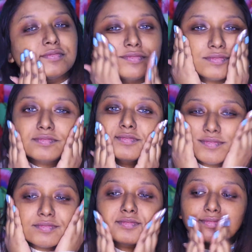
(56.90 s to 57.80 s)
I'm using
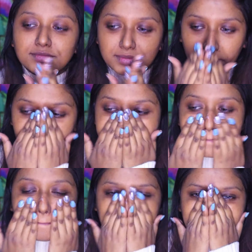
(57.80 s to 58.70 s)
a moisturizer
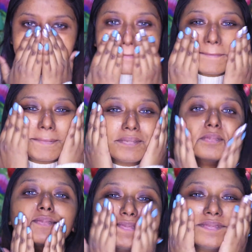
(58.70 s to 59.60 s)
from Simple.